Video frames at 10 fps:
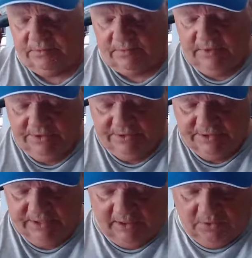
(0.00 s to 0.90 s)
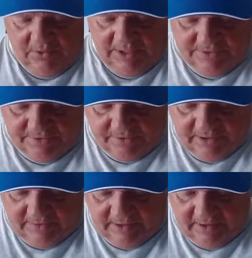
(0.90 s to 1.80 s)
so it's not a waste or
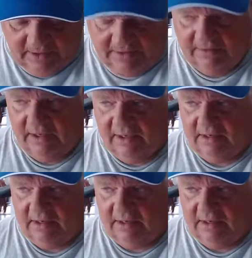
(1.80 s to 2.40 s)
anything like that.